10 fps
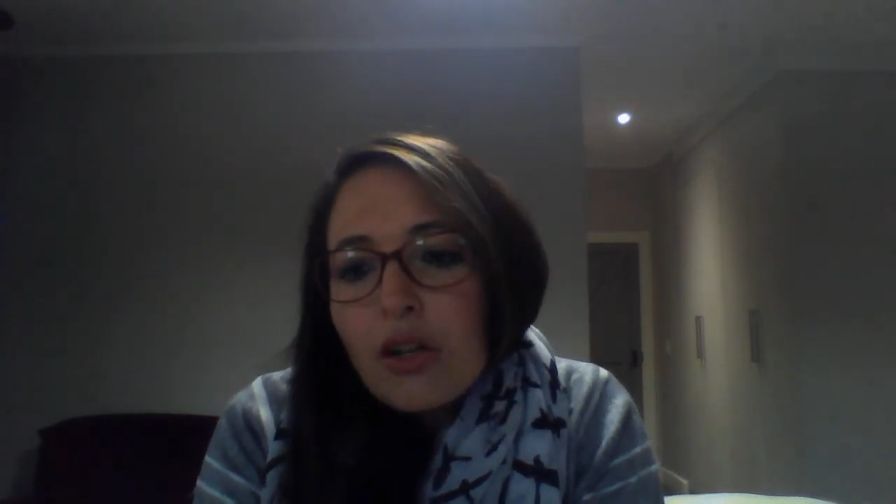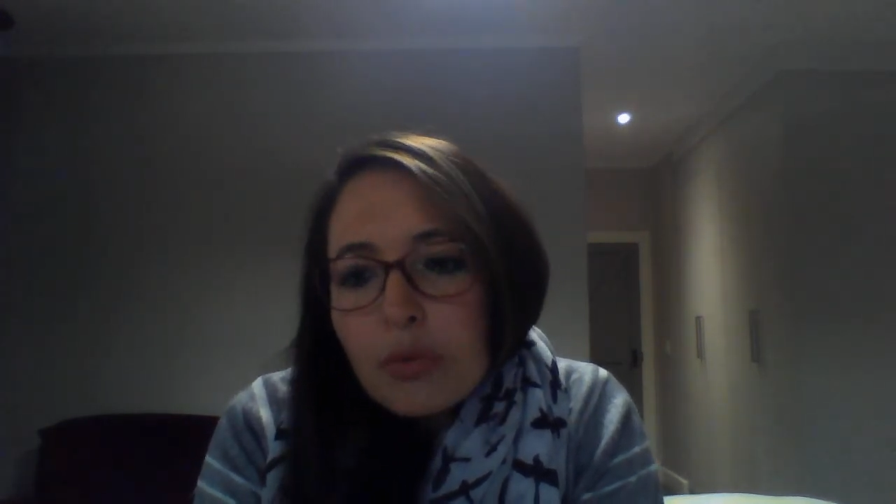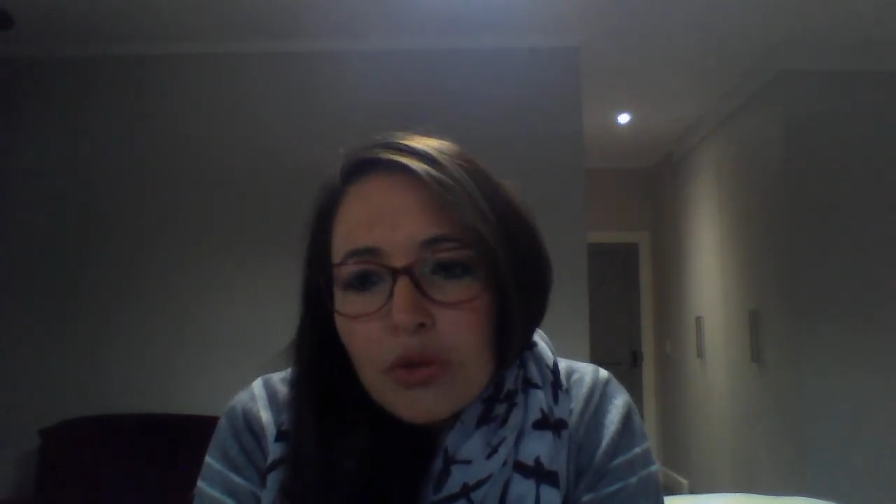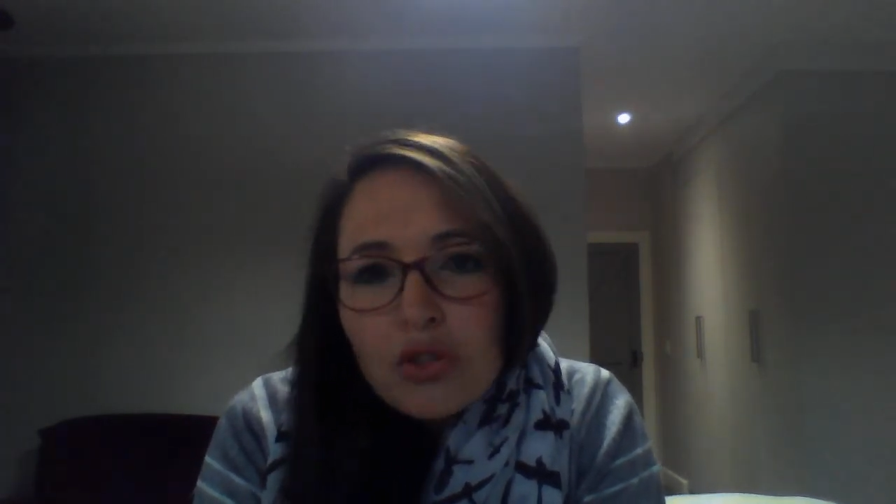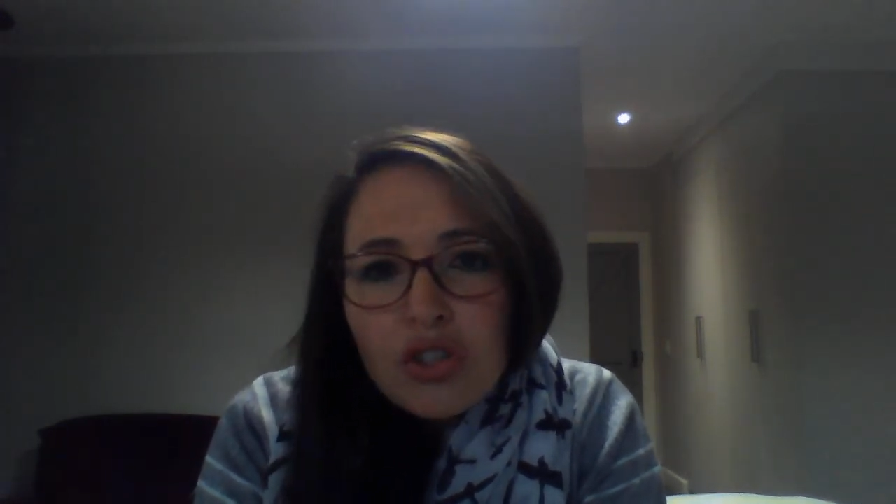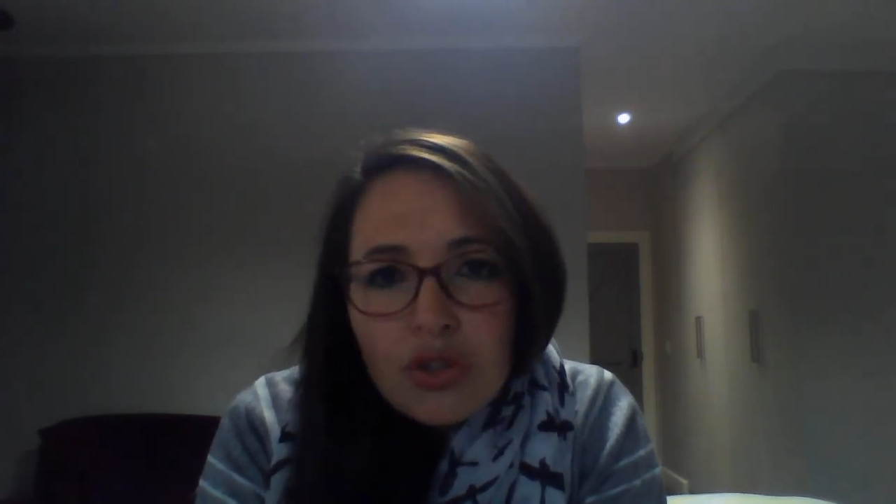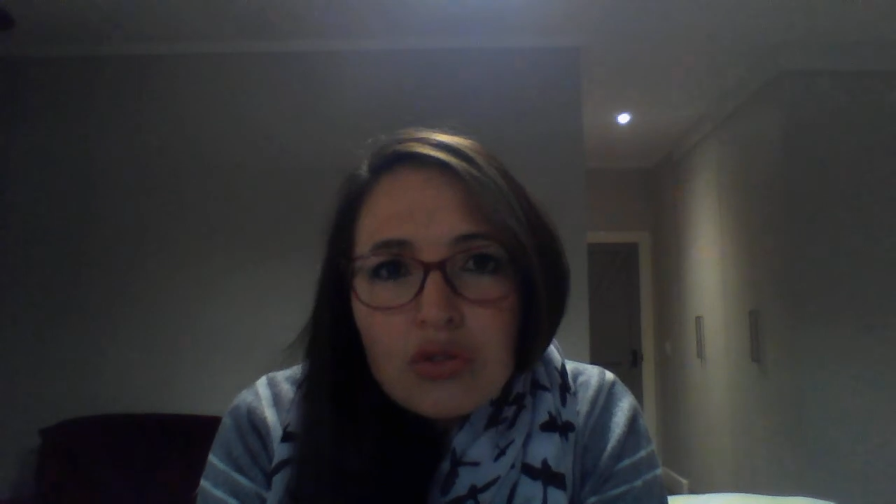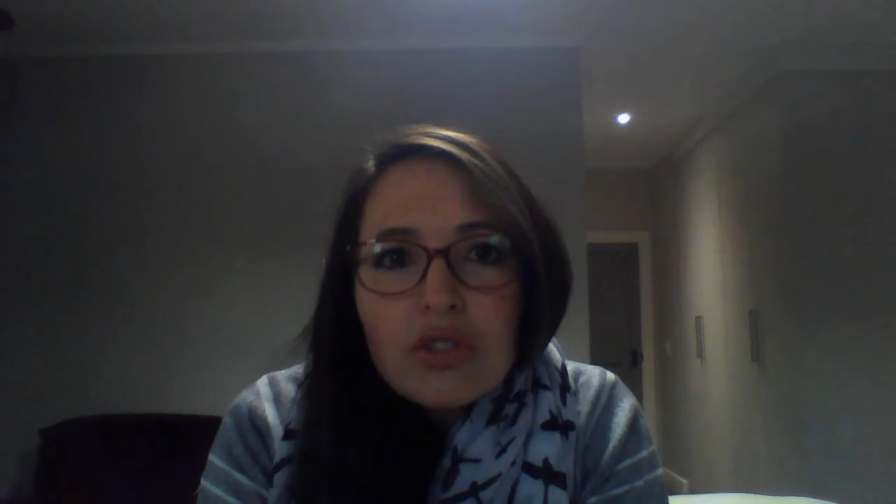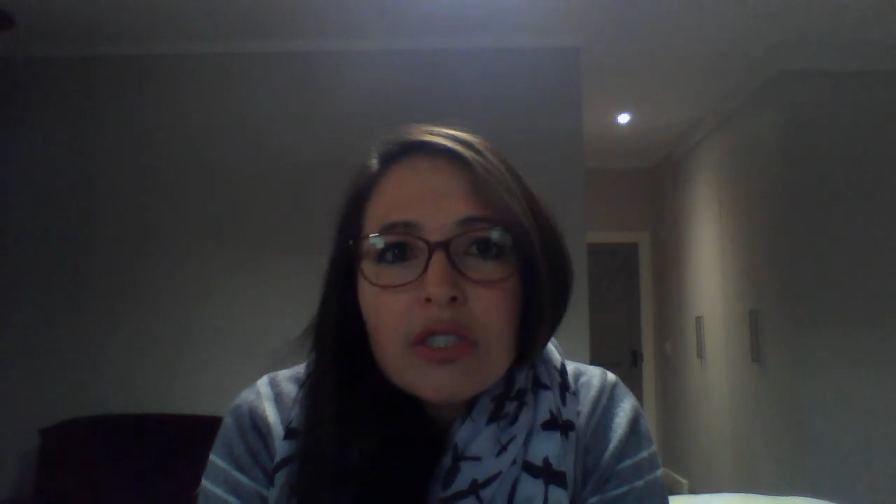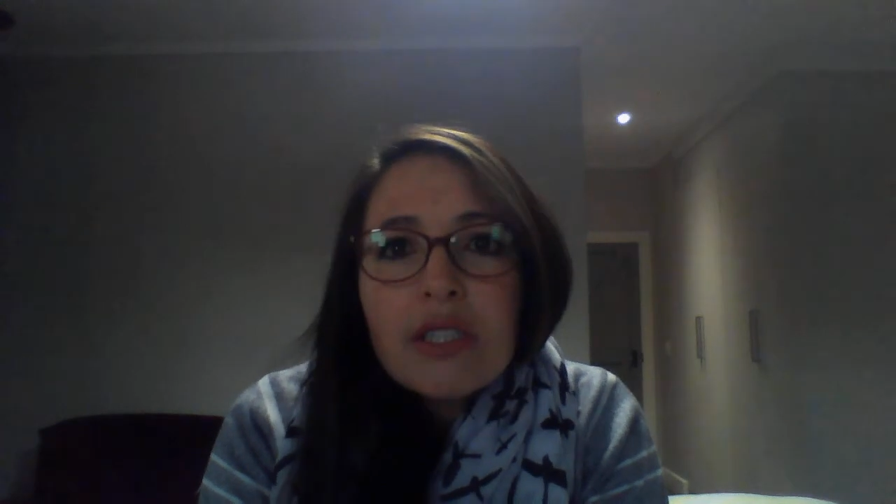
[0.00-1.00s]
help your
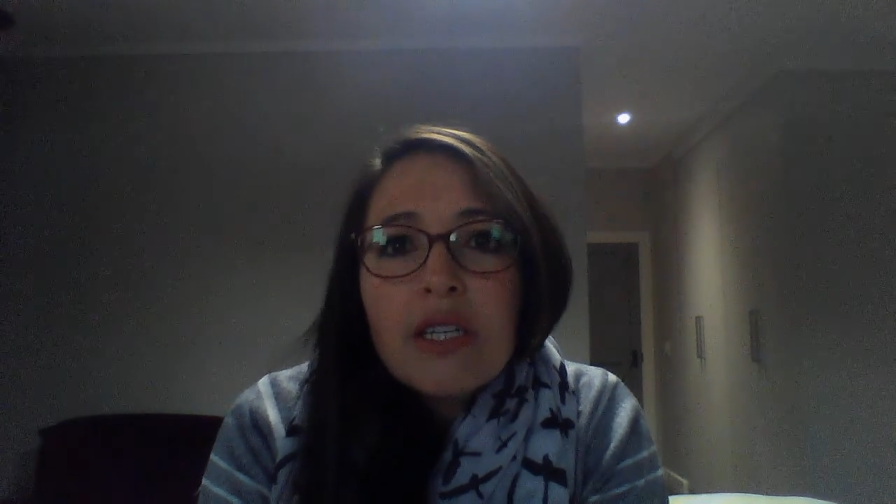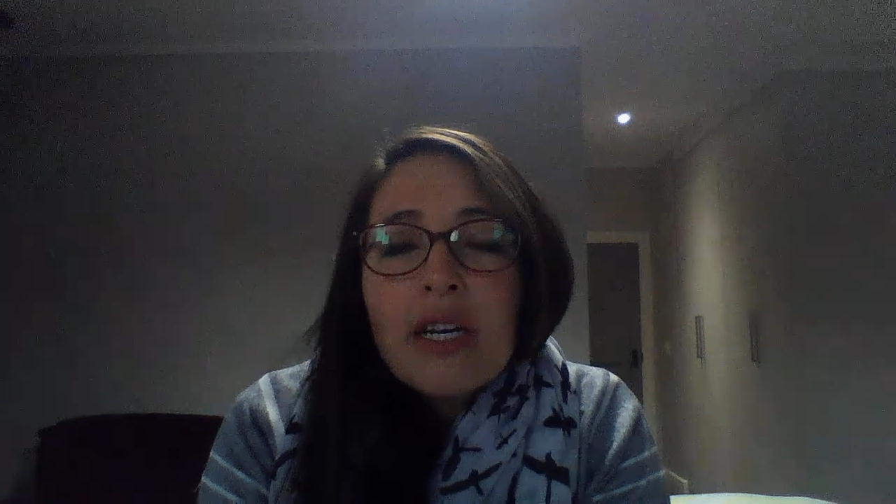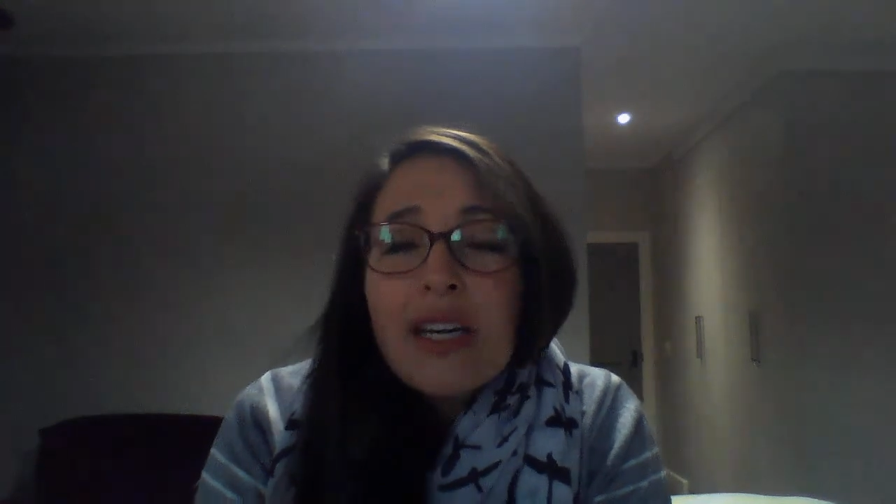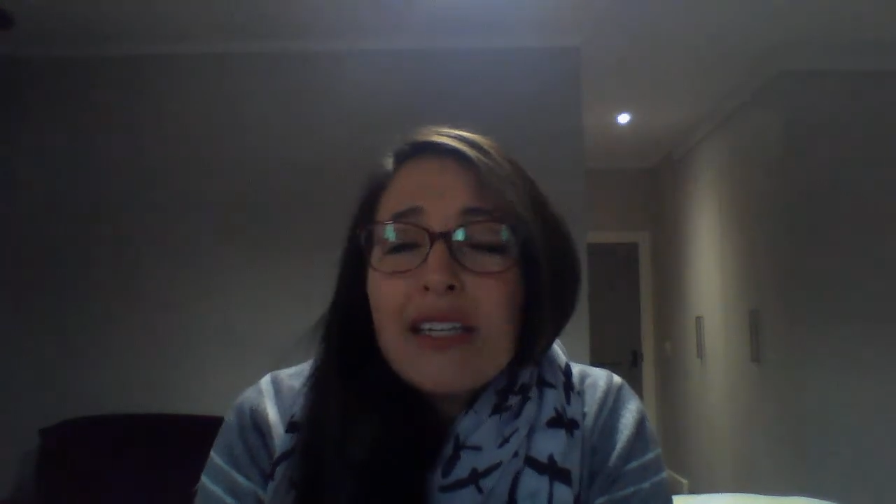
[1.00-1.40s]
children.